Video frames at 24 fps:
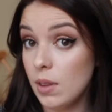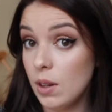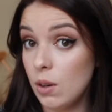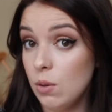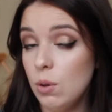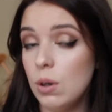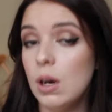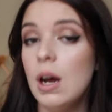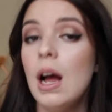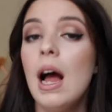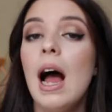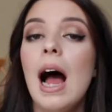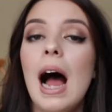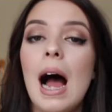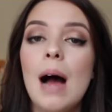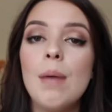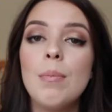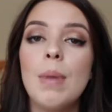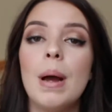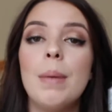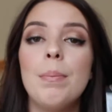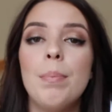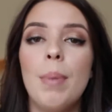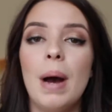Oh, I
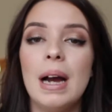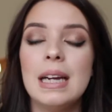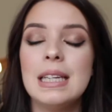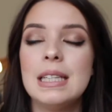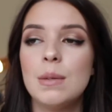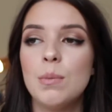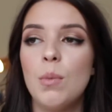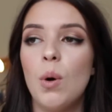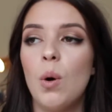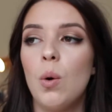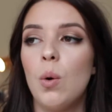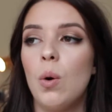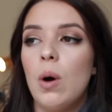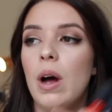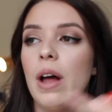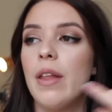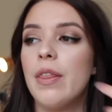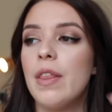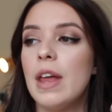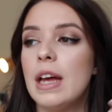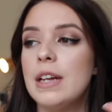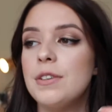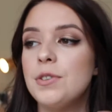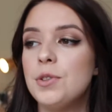might buy some more
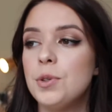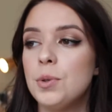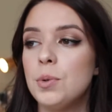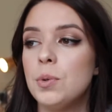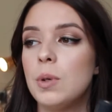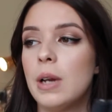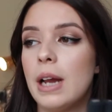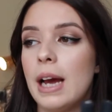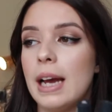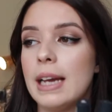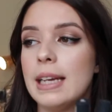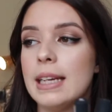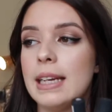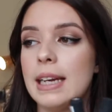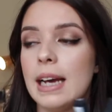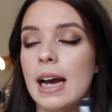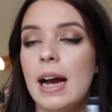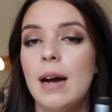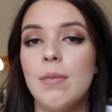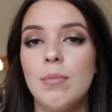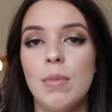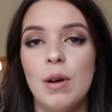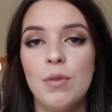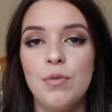and then do like
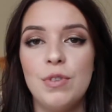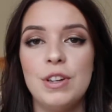a